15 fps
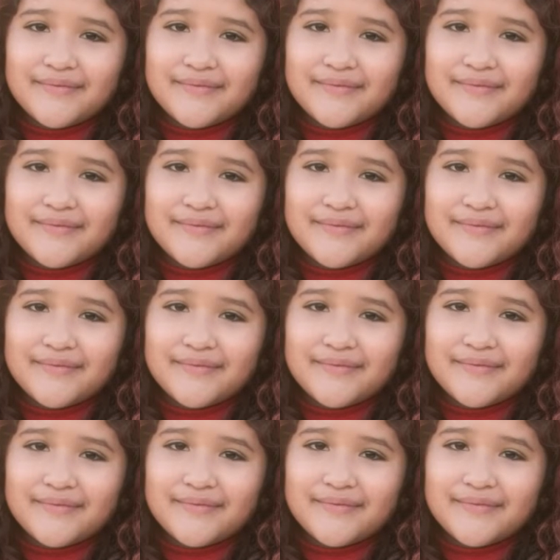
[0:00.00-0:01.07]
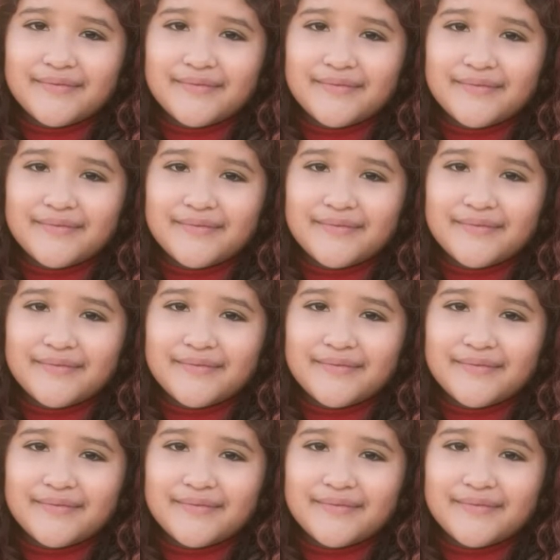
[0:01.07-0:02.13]

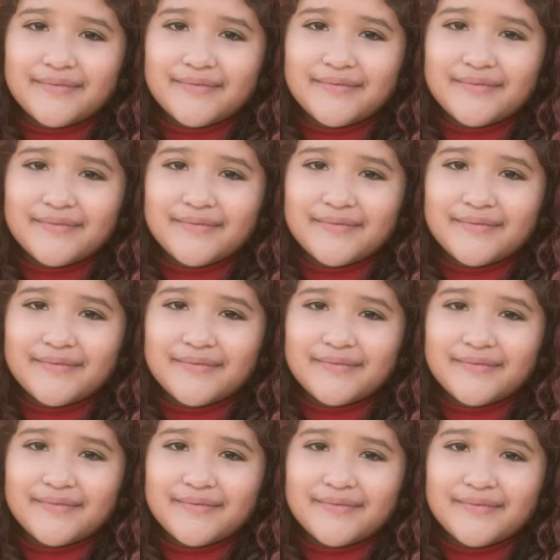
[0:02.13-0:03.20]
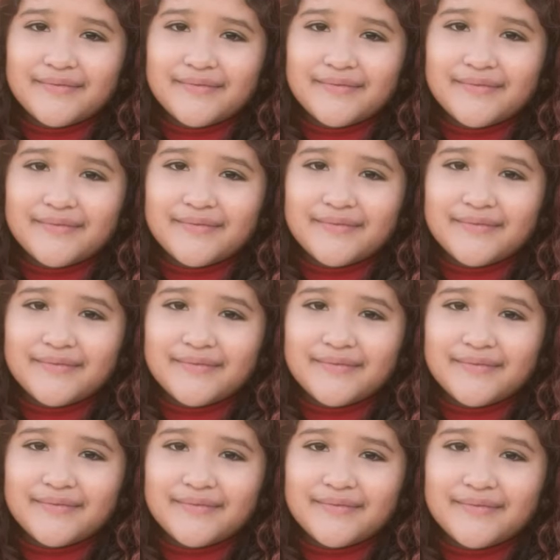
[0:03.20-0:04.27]

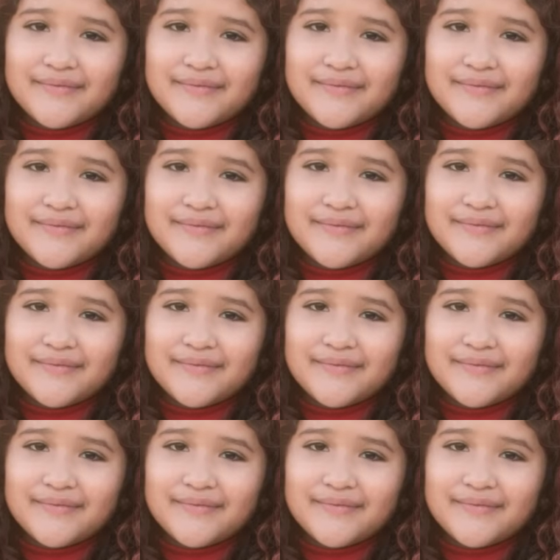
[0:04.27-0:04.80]
No one is speaking in this clip.